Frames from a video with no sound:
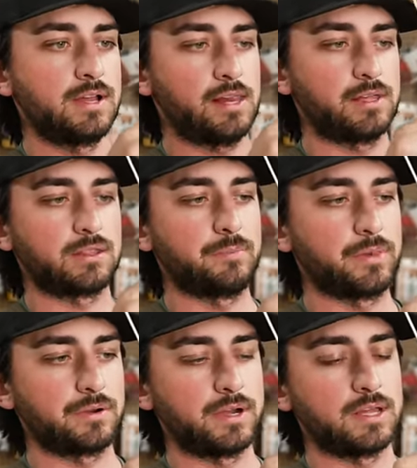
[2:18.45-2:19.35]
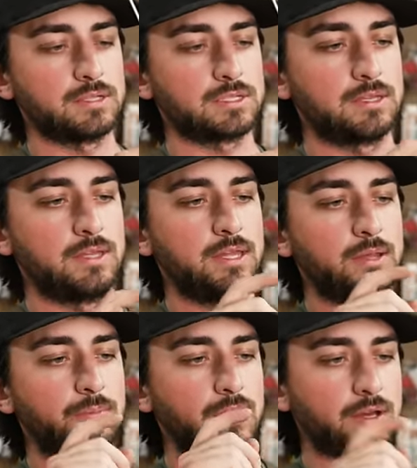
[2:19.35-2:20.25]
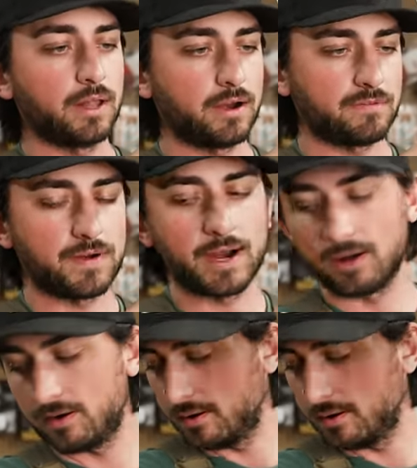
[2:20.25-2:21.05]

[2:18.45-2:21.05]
I like the blurriness, but a clarifier,